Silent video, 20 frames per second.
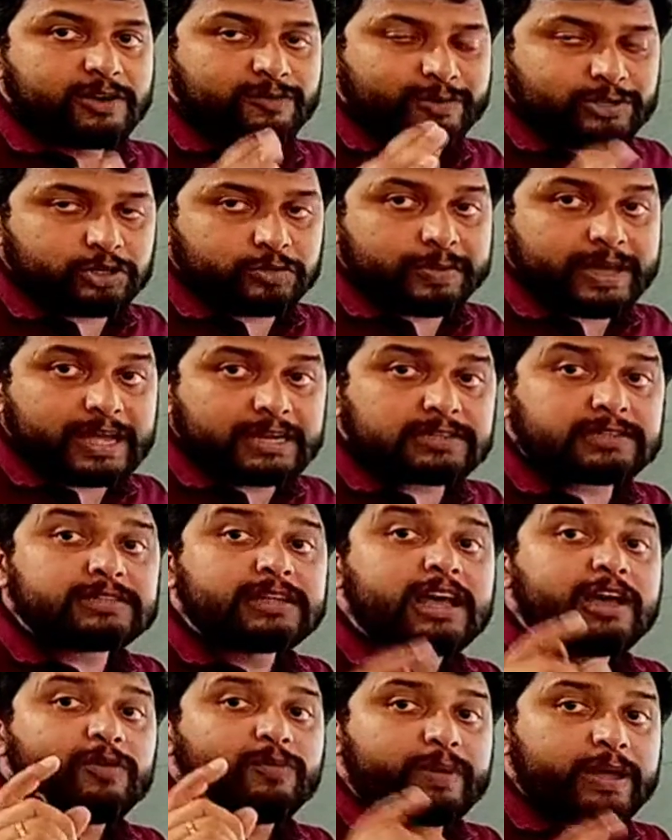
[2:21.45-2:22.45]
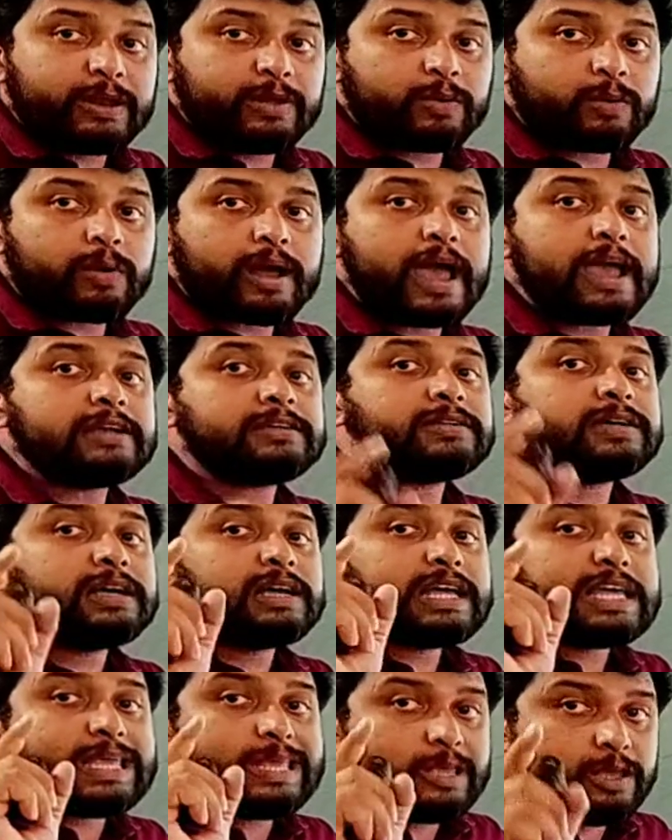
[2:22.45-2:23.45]
which means when you write
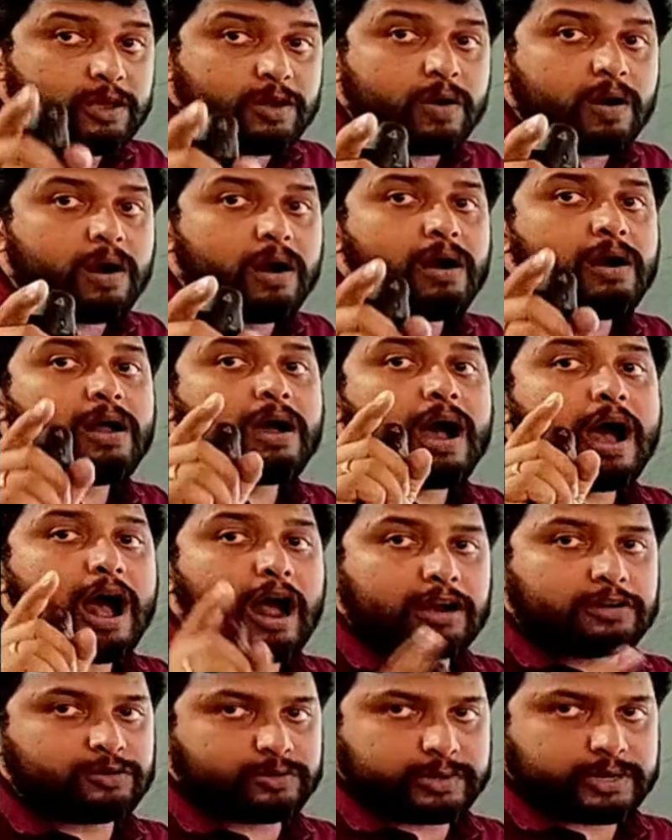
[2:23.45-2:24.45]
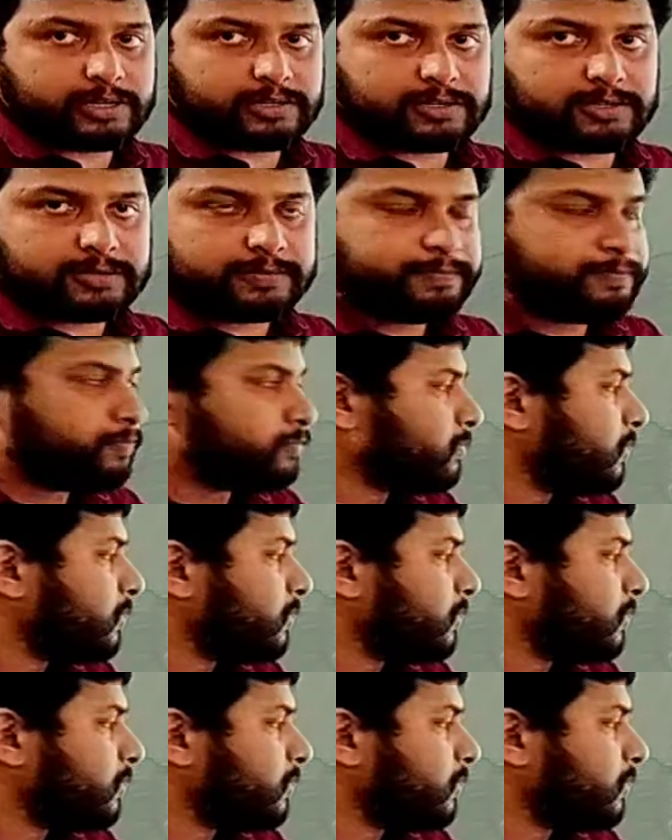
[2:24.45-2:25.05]
your address.